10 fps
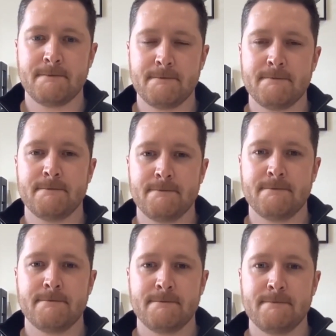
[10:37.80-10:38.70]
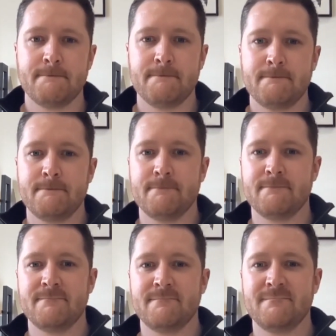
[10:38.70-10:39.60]

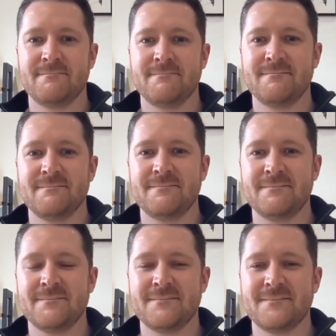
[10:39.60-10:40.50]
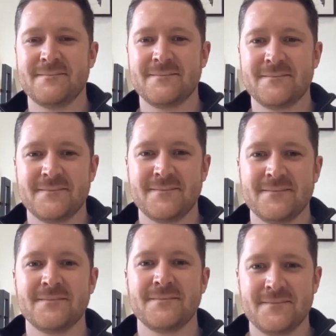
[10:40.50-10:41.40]

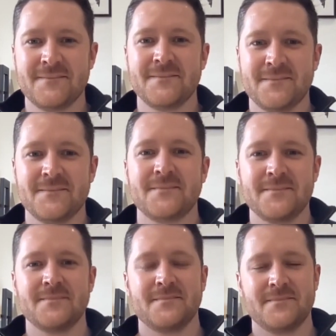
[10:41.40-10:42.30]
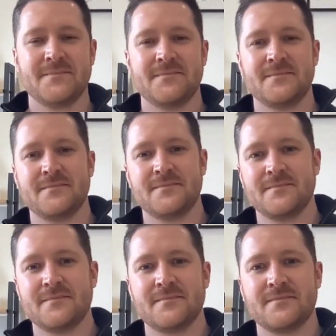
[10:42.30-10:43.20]

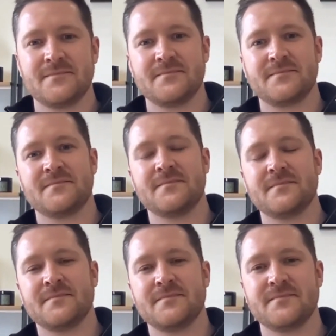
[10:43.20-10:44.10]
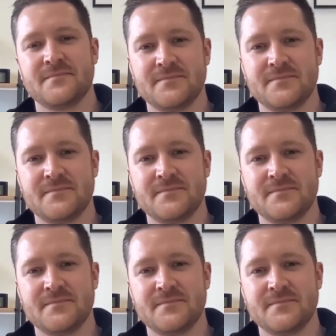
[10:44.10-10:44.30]
(not speaking)